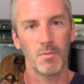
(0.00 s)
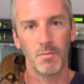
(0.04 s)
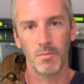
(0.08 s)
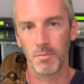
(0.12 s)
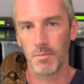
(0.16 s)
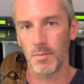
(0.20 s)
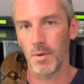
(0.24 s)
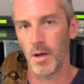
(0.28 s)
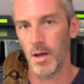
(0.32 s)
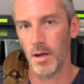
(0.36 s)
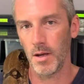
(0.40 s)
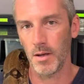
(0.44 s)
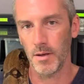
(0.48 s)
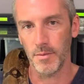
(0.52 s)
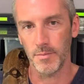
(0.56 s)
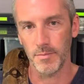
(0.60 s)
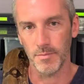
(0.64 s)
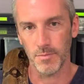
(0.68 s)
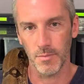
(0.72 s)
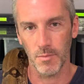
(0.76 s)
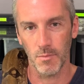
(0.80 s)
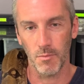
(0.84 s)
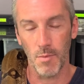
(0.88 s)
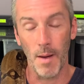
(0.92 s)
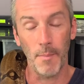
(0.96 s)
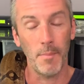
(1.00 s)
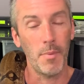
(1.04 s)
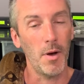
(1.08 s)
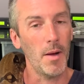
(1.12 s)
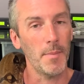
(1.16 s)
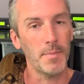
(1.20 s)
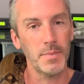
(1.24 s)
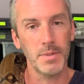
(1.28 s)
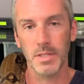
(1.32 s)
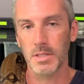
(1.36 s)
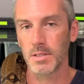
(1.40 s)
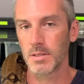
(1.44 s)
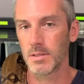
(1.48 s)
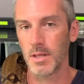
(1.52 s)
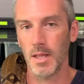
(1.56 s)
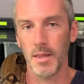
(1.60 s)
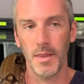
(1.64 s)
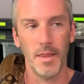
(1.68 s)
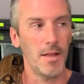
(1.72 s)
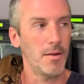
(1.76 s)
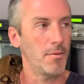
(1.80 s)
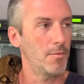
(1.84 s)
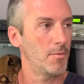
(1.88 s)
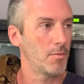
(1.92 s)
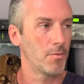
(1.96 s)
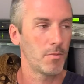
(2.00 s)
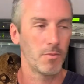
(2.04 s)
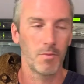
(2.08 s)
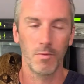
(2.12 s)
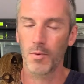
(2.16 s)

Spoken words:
rat pups, and then